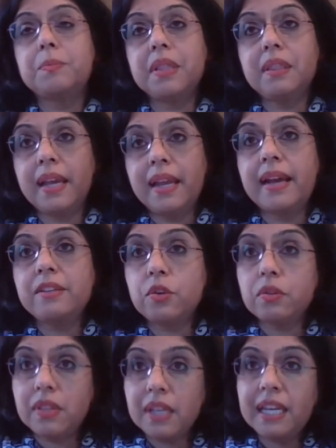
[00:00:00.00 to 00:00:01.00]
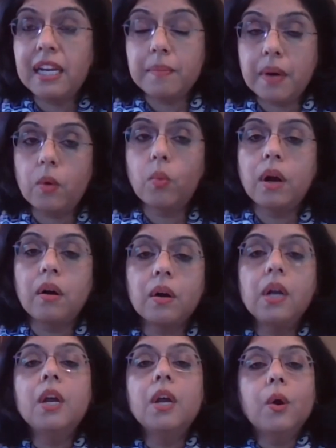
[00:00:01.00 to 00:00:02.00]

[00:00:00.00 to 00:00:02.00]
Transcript: But then as you're thinking about, well,